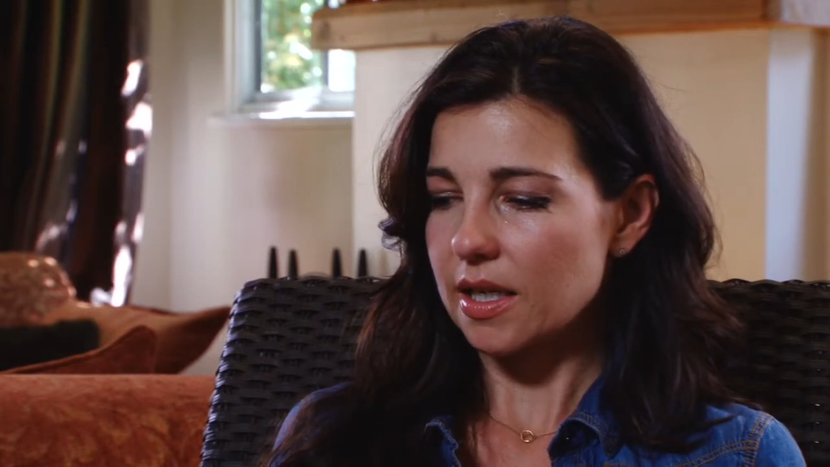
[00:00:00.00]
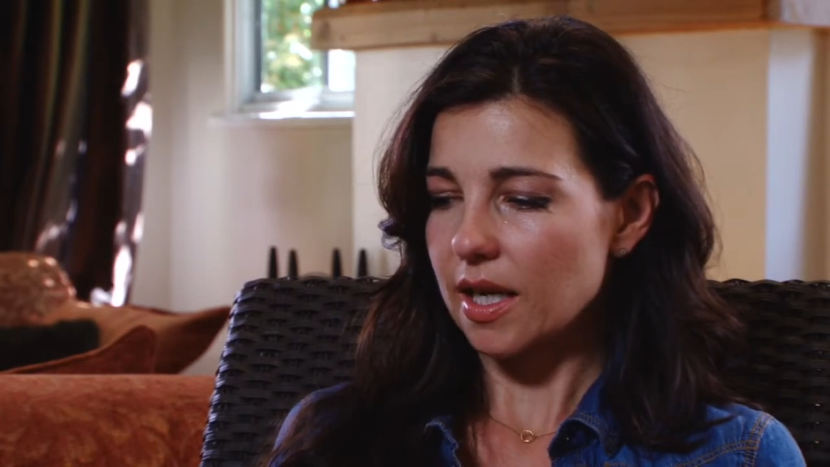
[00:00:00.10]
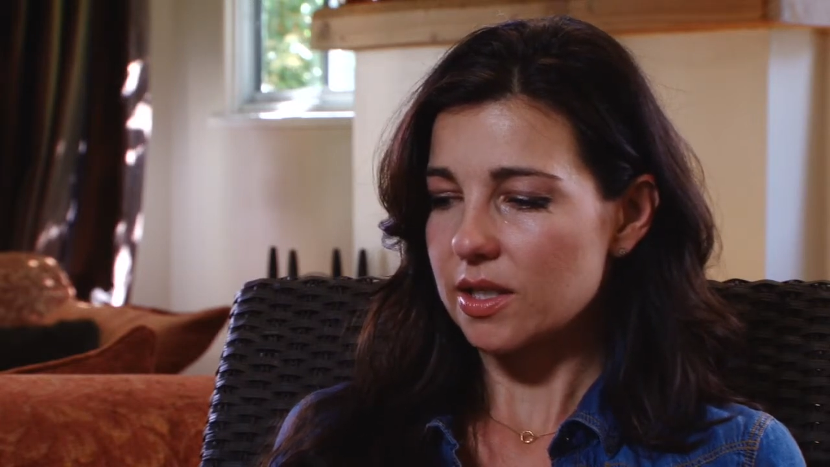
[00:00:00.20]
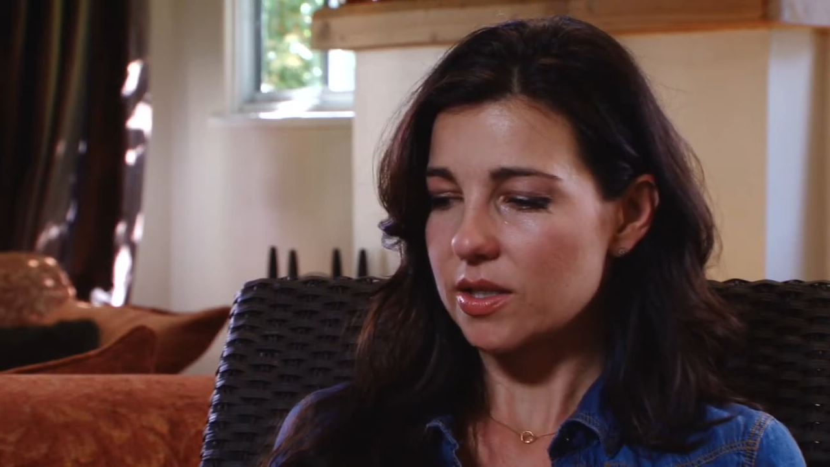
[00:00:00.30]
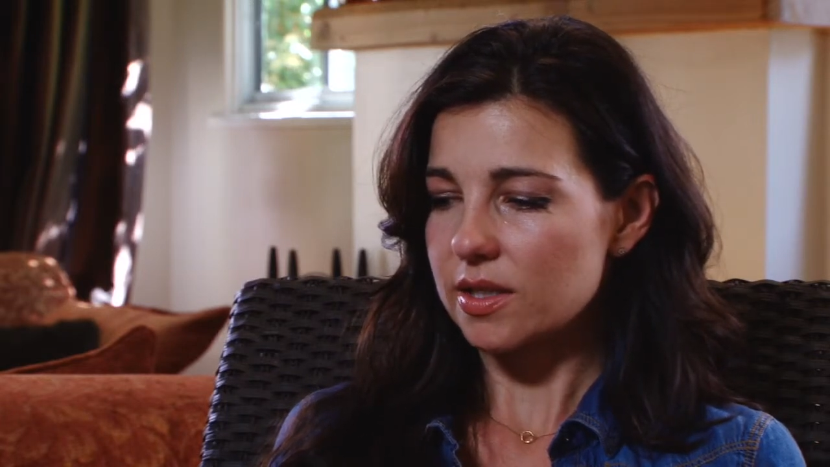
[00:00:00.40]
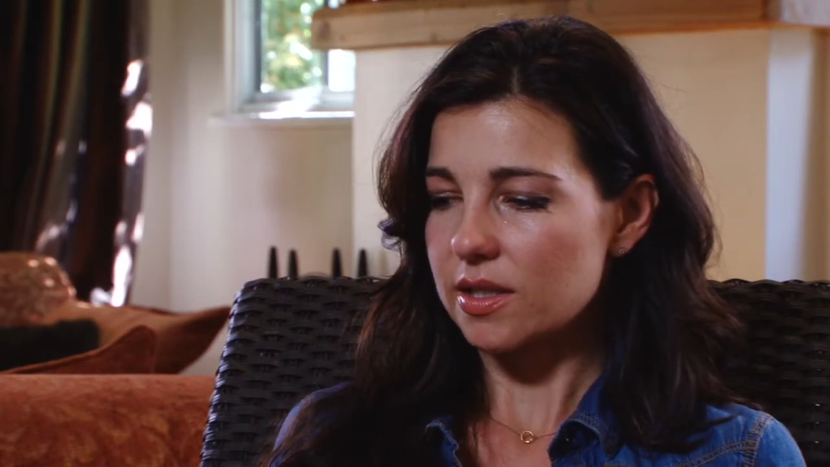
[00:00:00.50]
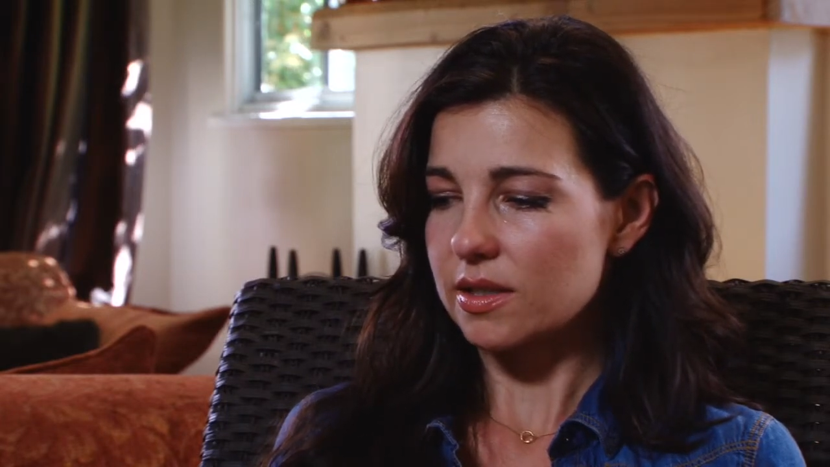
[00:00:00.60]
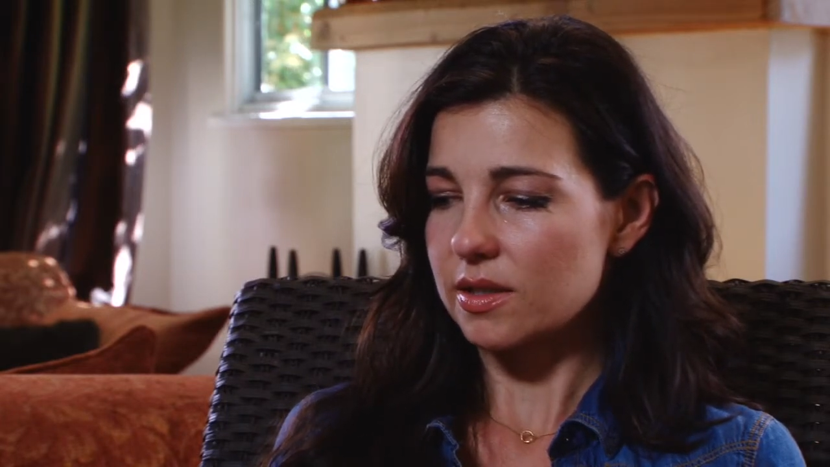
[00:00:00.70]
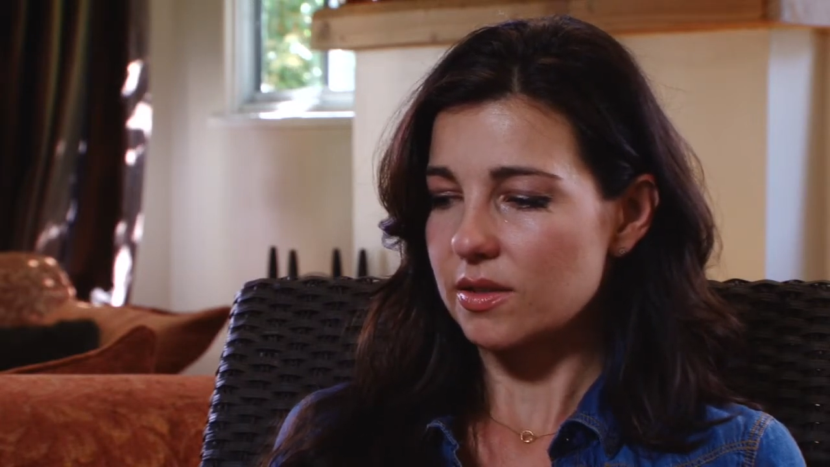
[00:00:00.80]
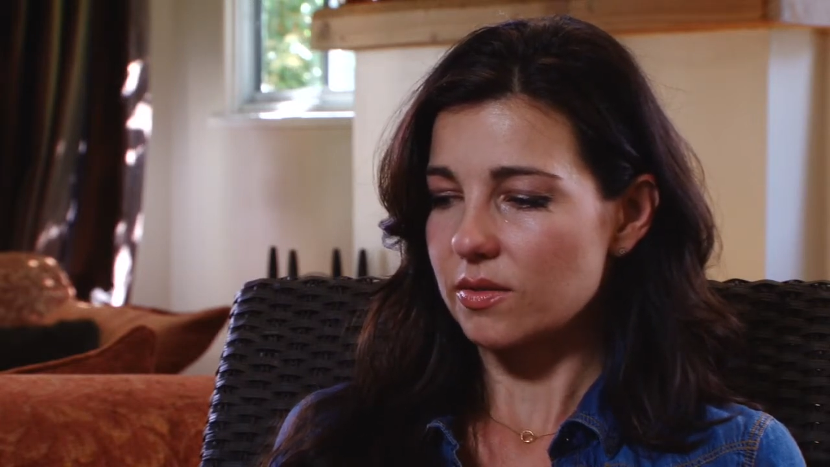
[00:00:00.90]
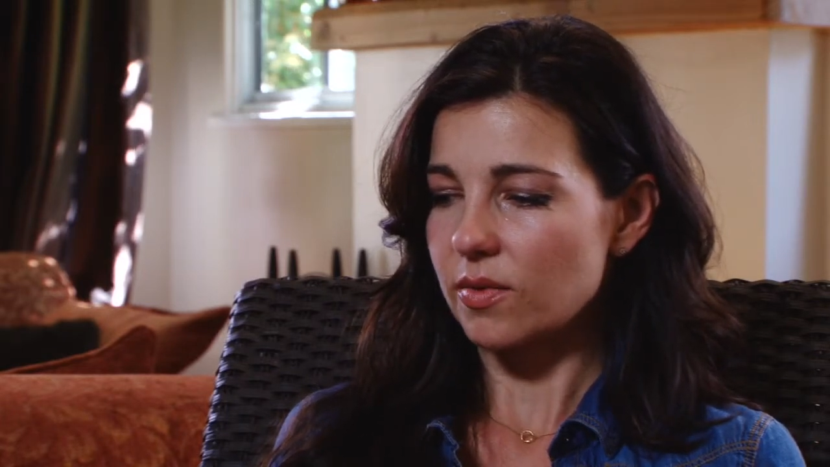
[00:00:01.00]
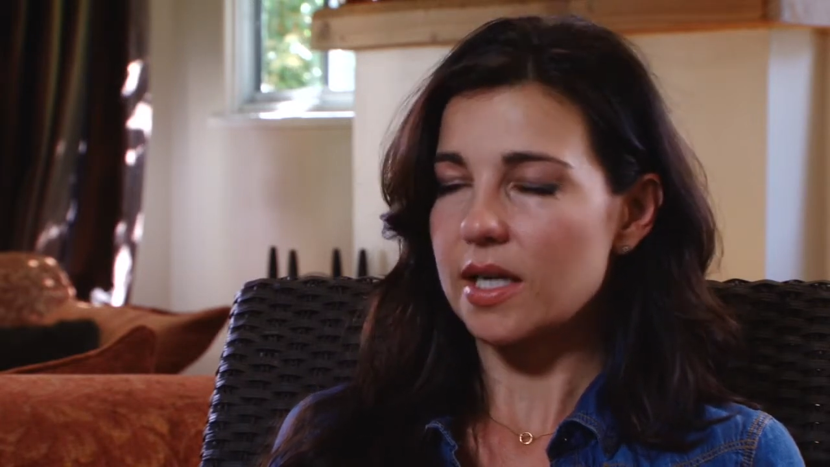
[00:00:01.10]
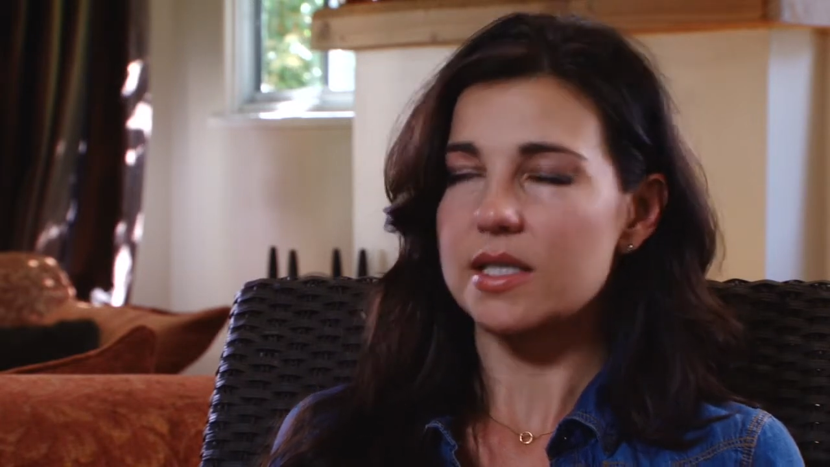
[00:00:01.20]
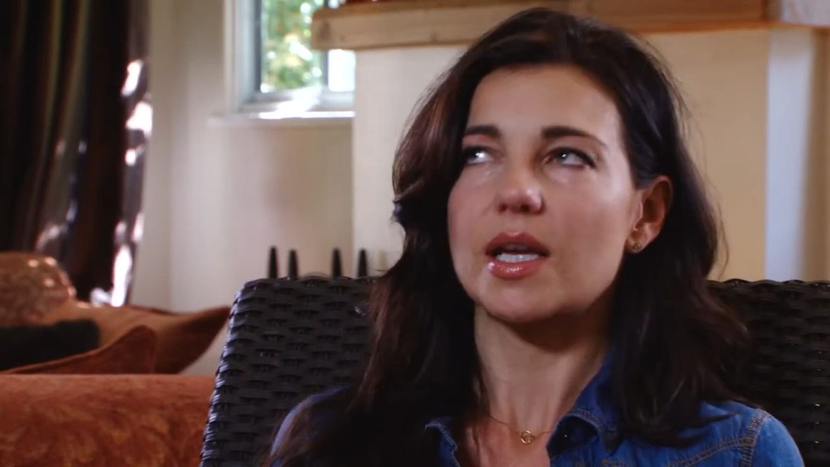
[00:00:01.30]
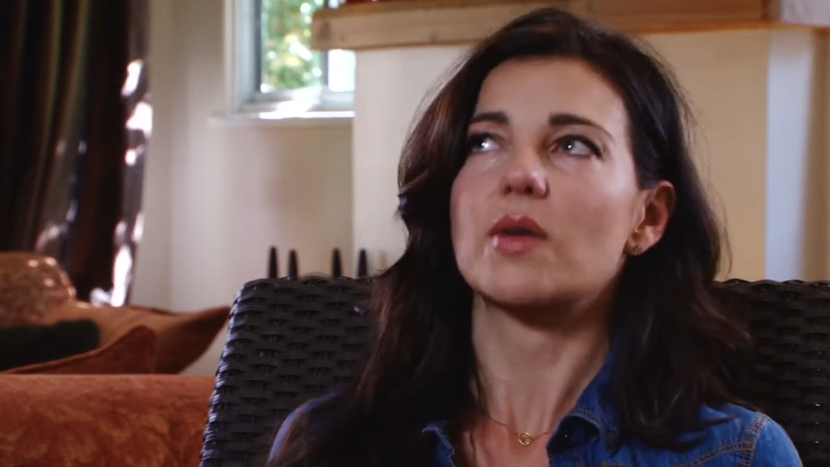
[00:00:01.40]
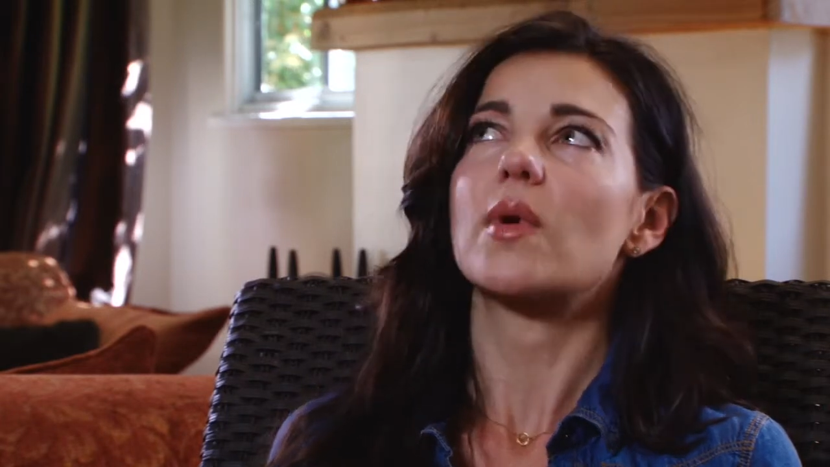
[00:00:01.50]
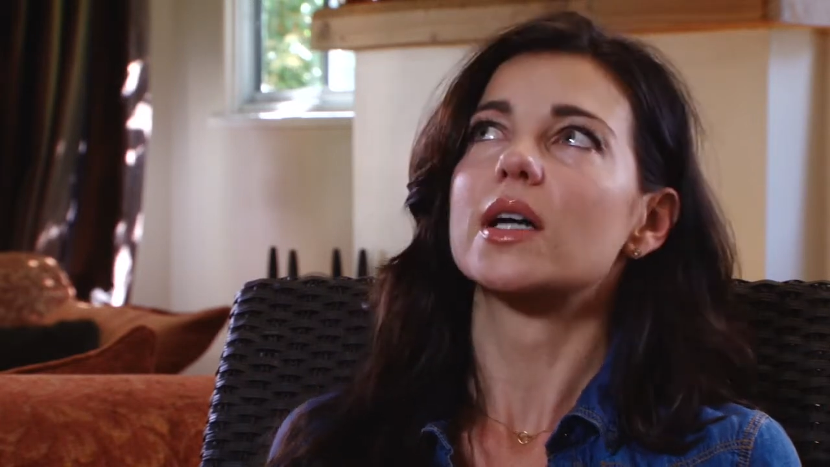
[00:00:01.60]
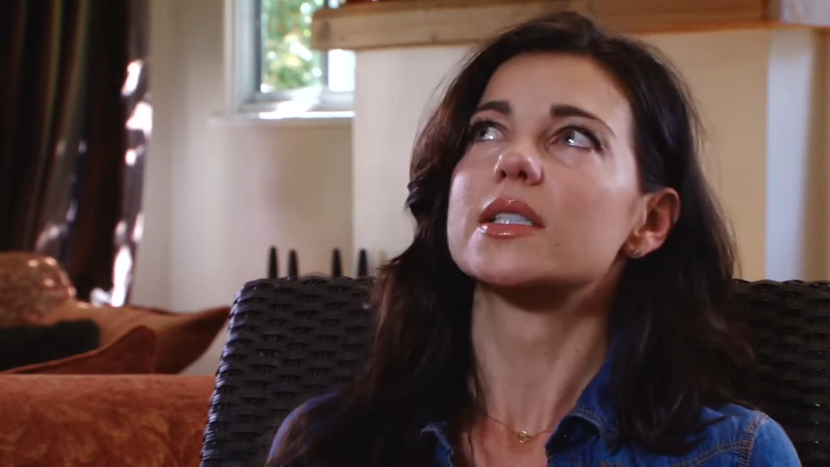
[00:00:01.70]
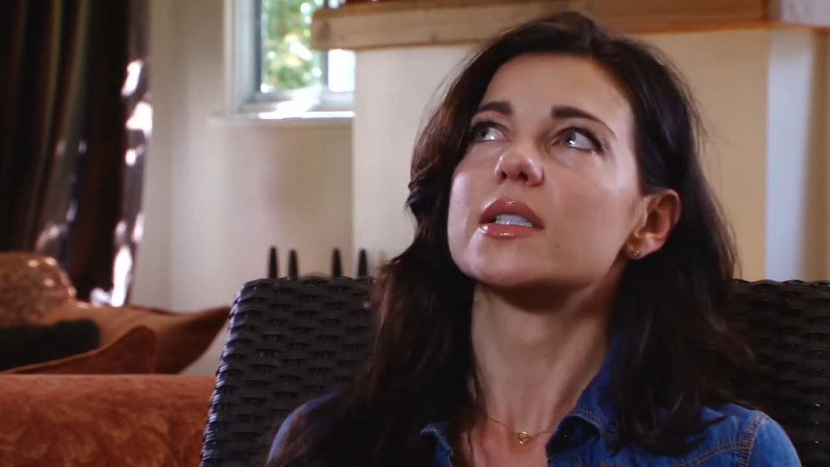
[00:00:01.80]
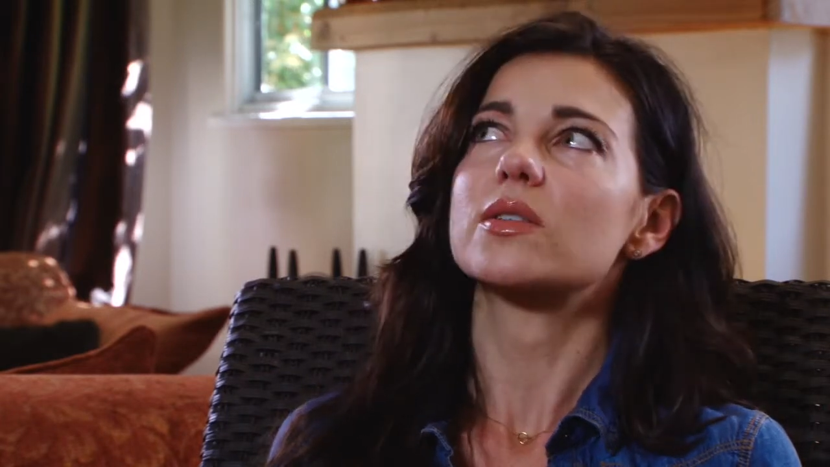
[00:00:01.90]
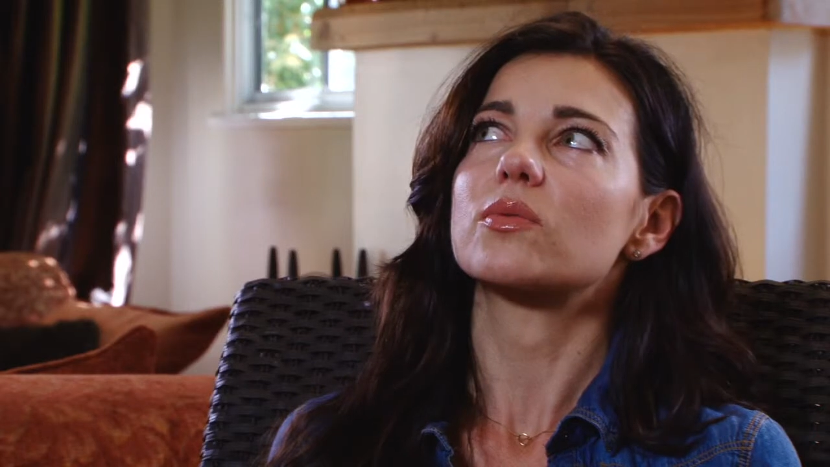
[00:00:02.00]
I just, right as I walked into